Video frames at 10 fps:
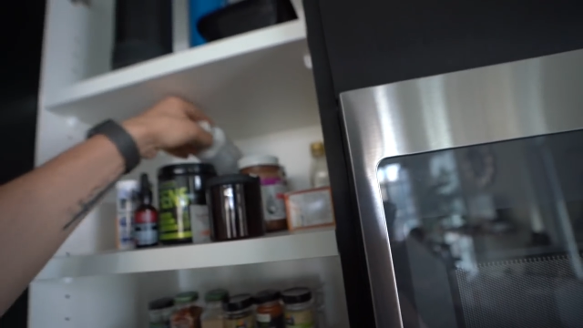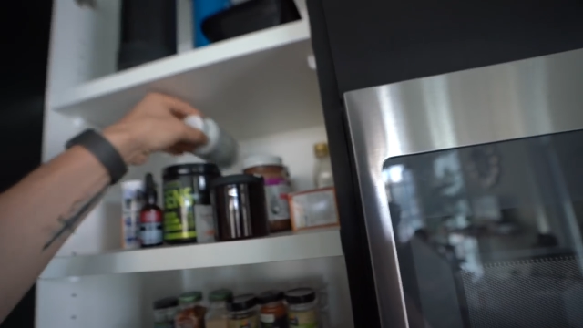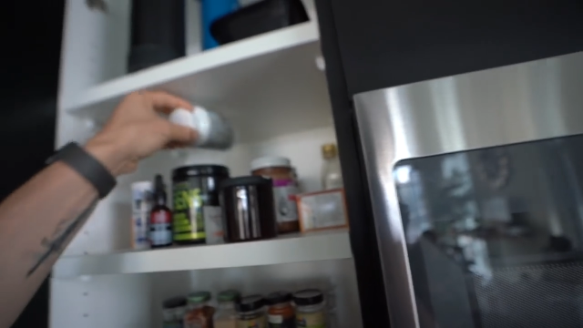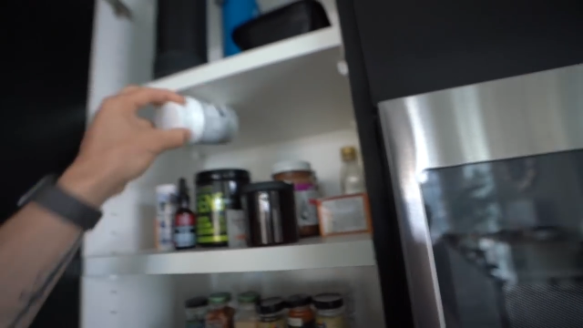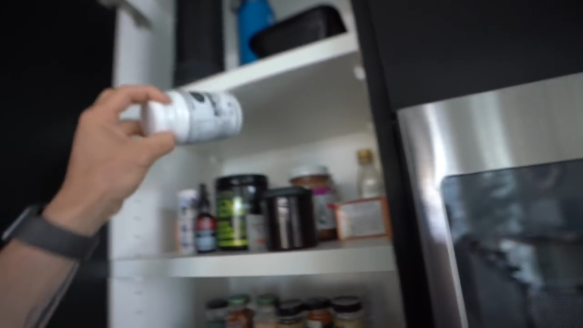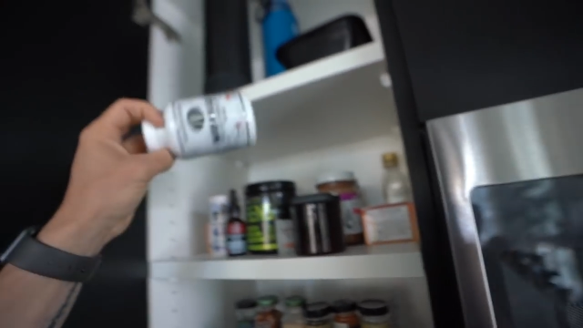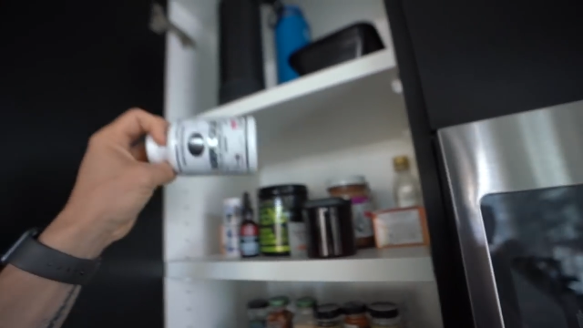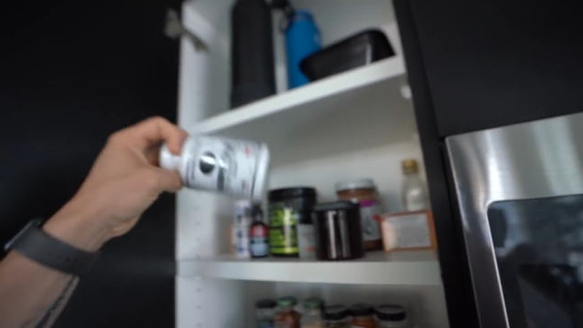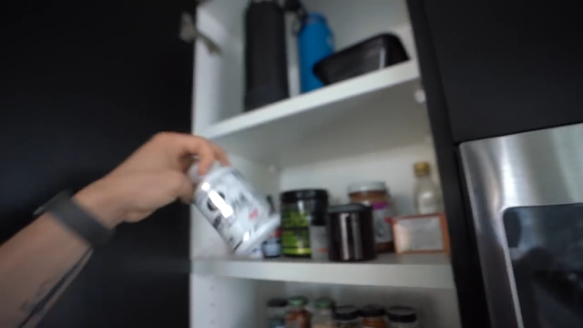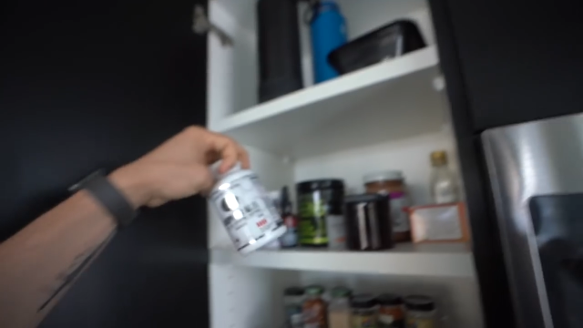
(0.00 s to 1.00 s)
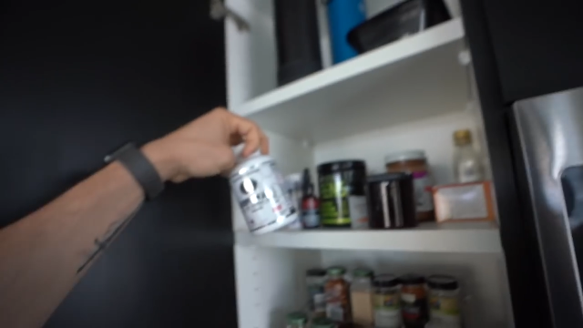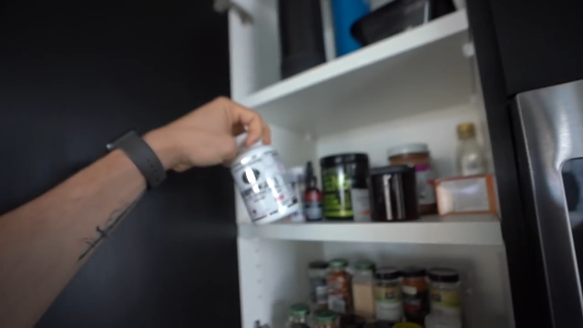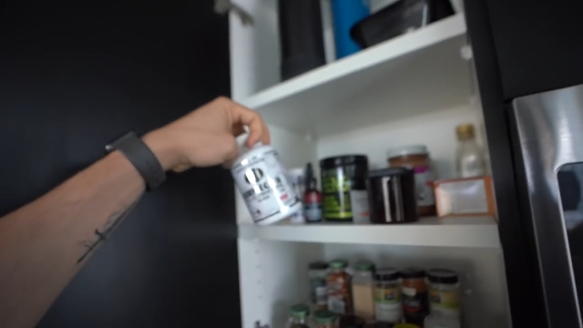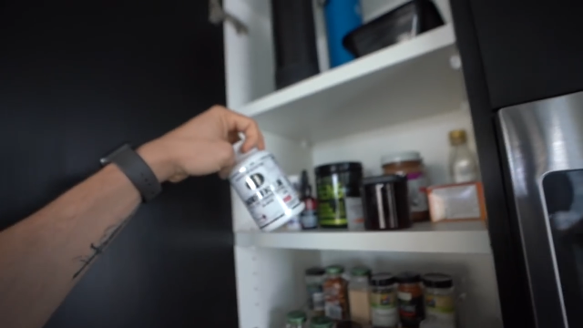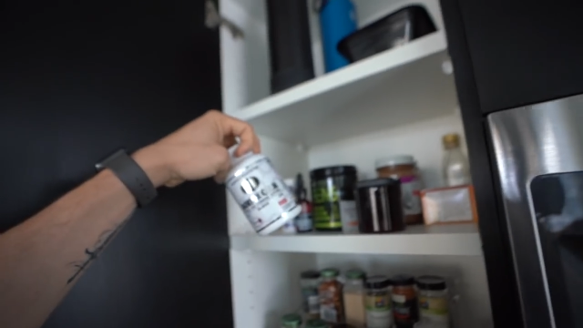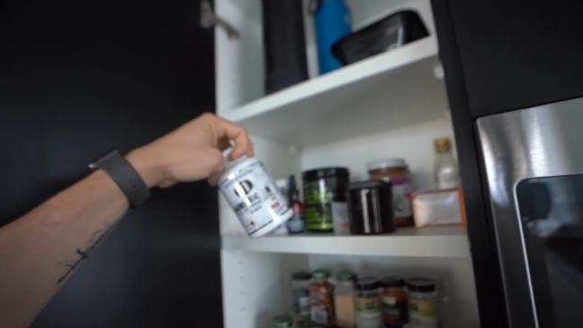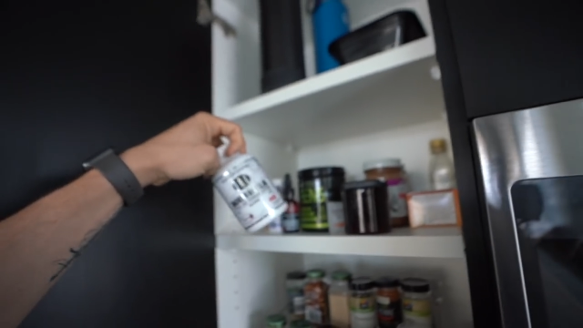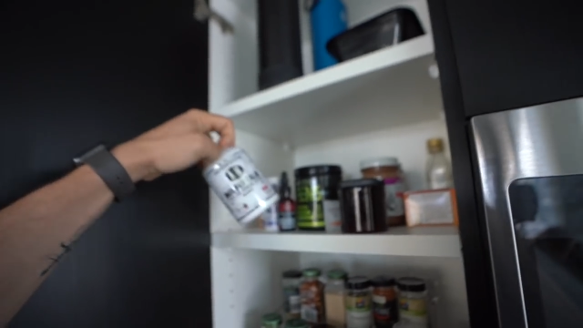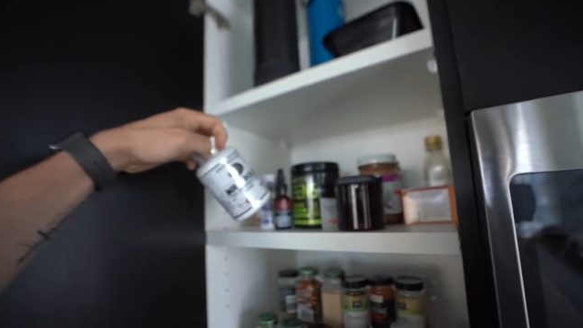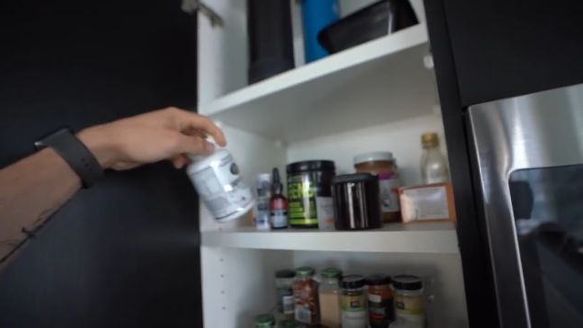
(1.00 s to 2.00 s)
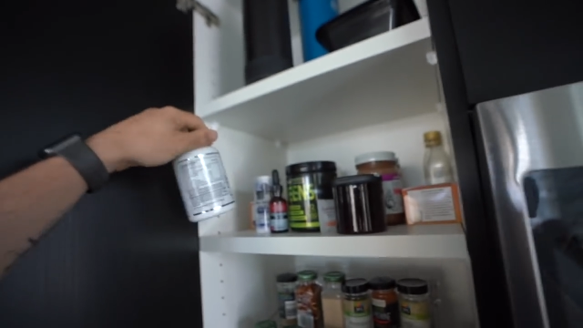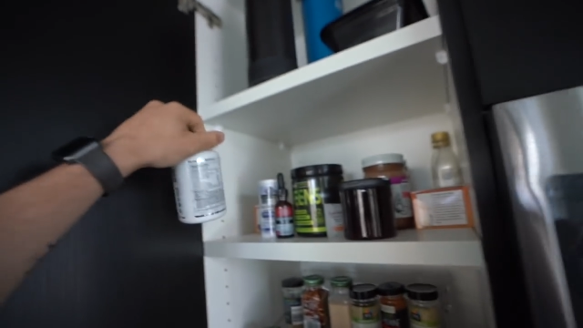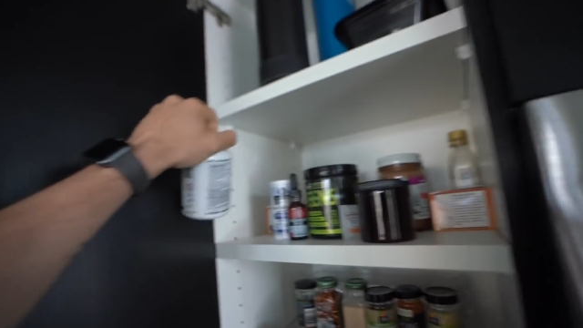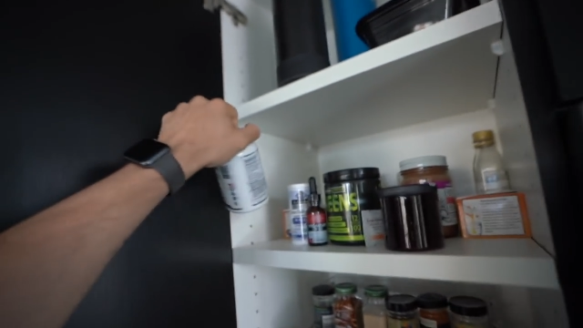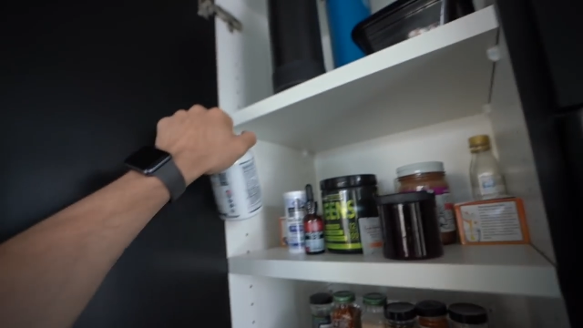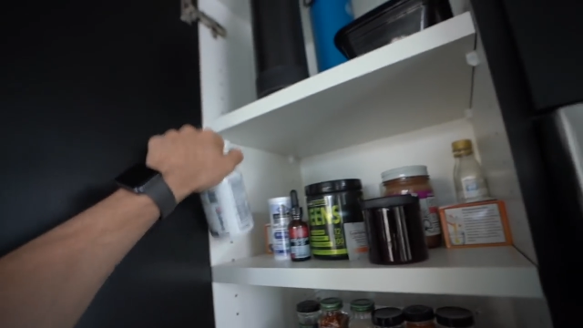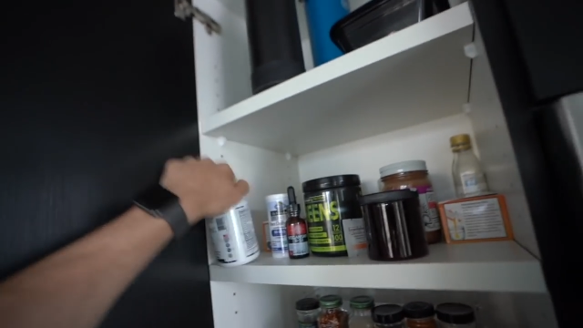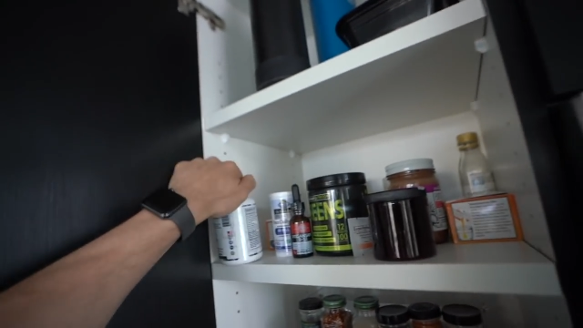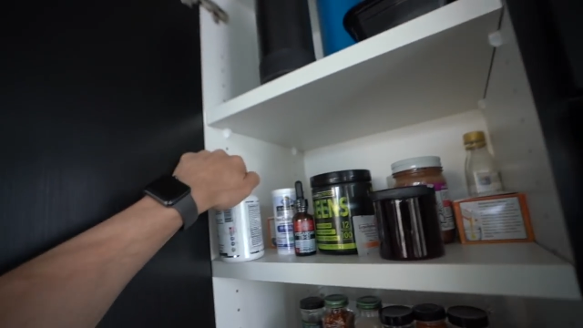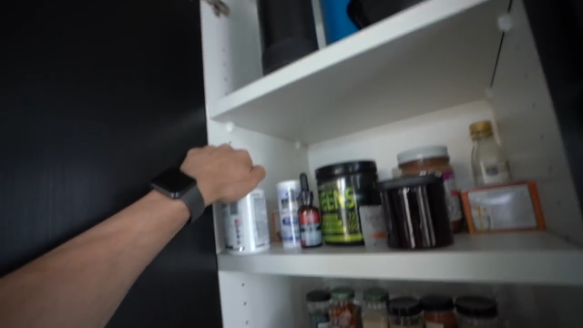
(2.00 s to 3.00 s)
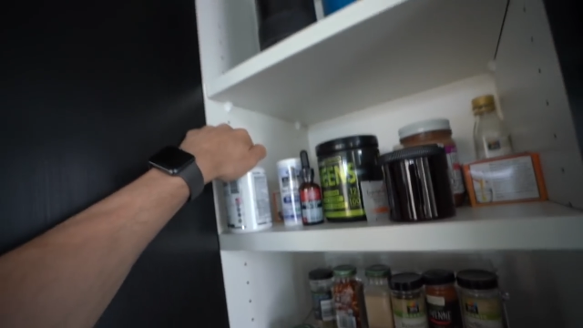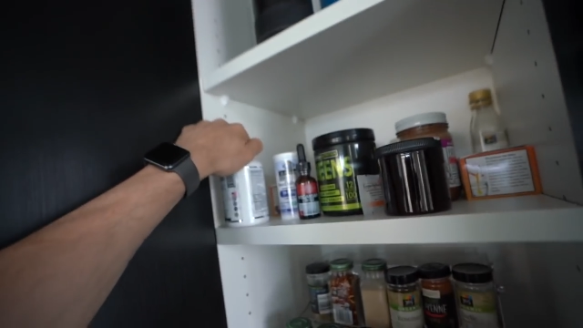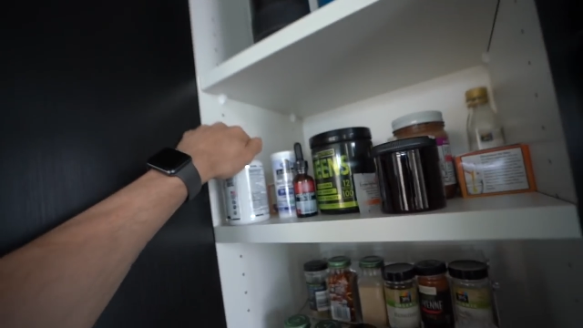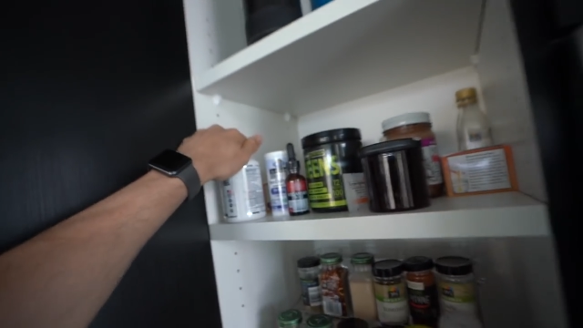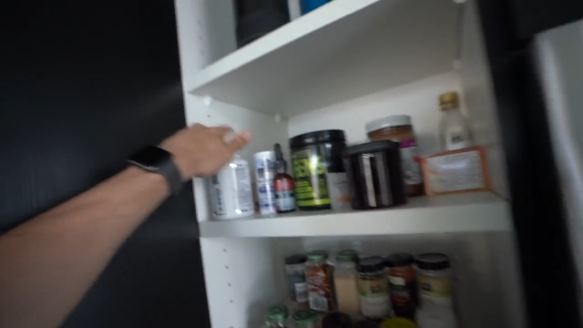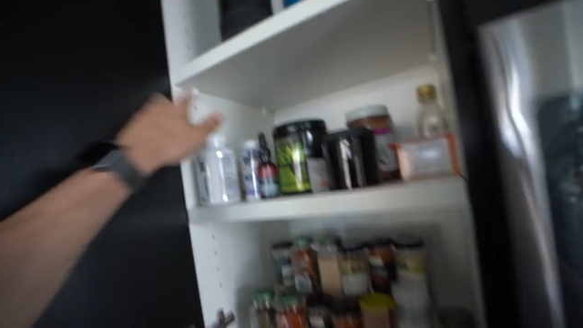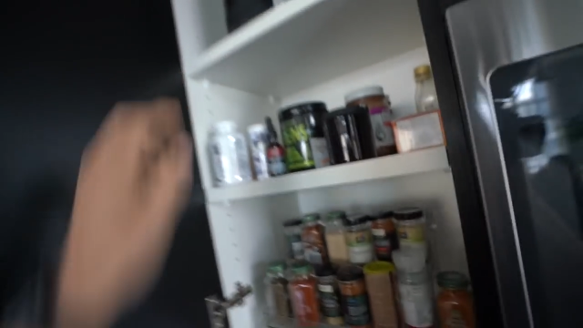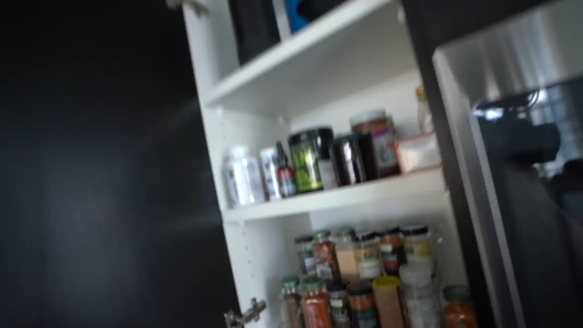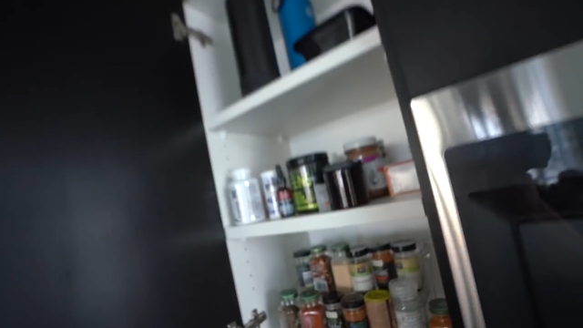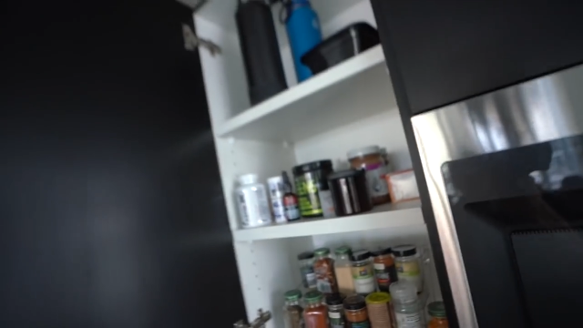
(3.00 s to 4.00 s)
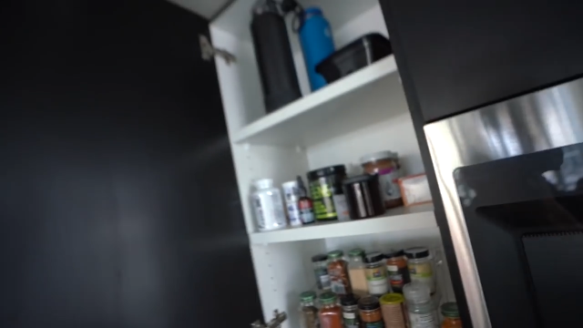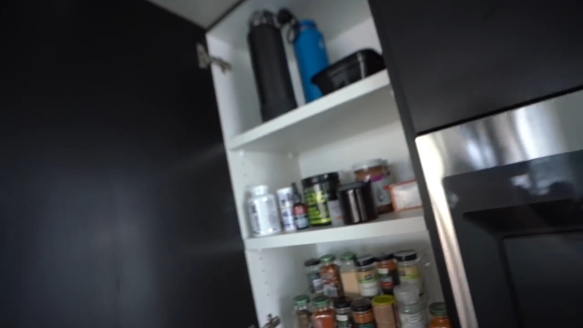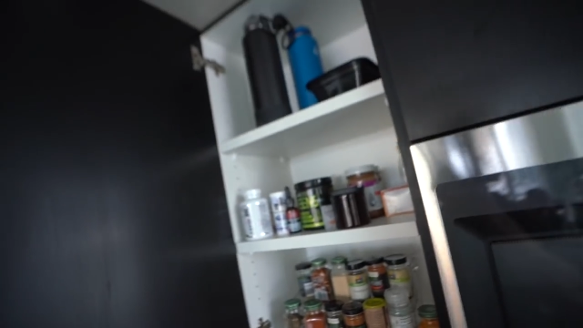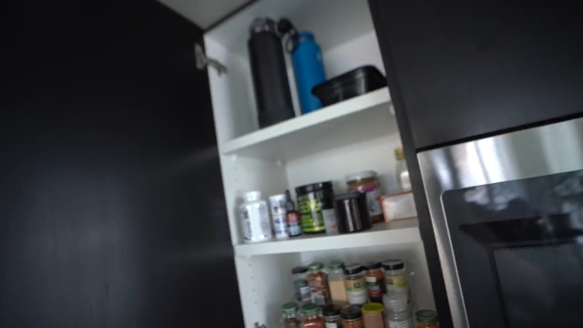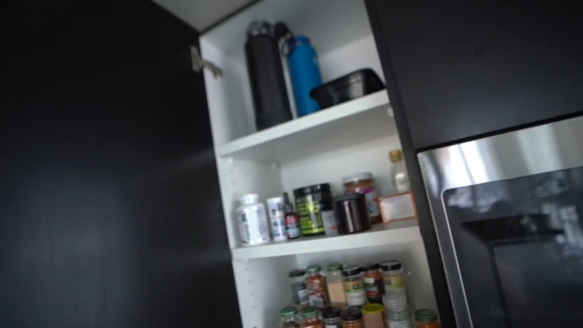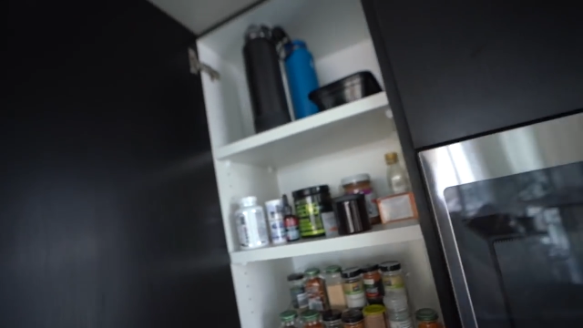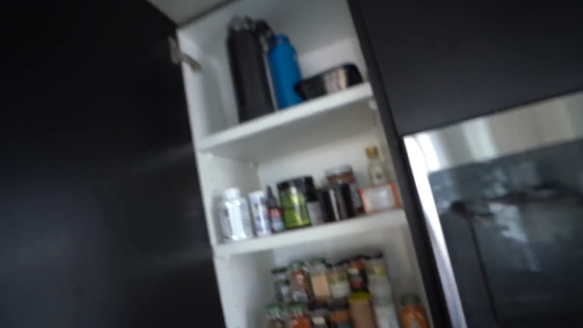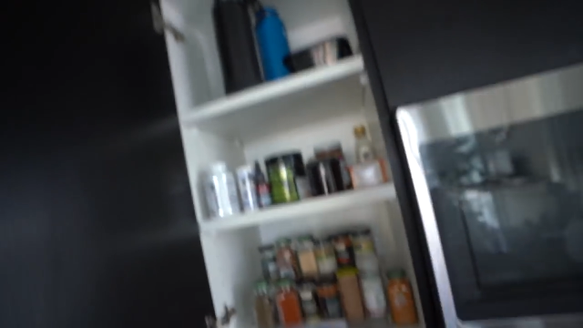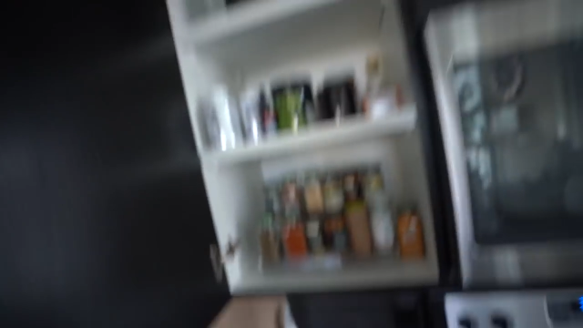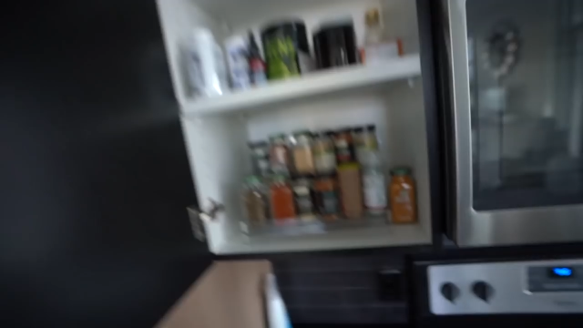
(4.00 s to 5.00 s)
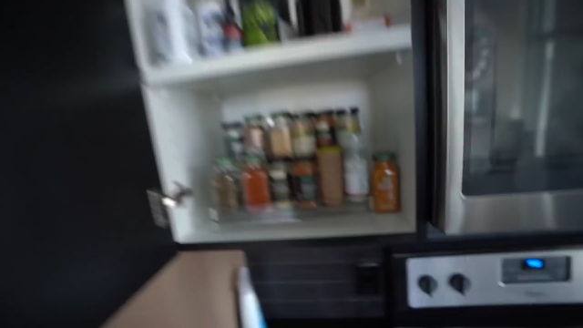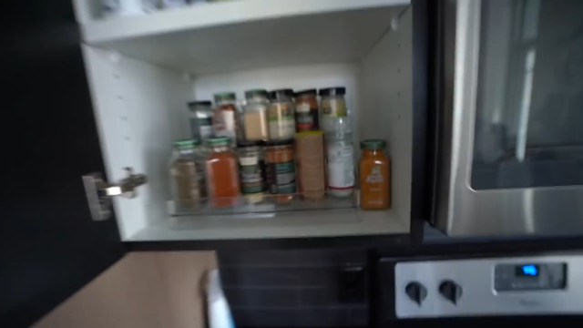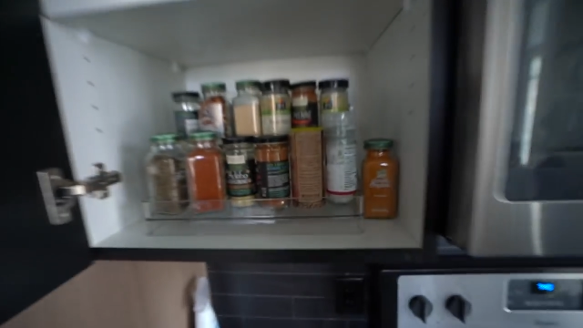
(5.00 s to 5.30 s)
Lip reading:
[unreadable: no face in view]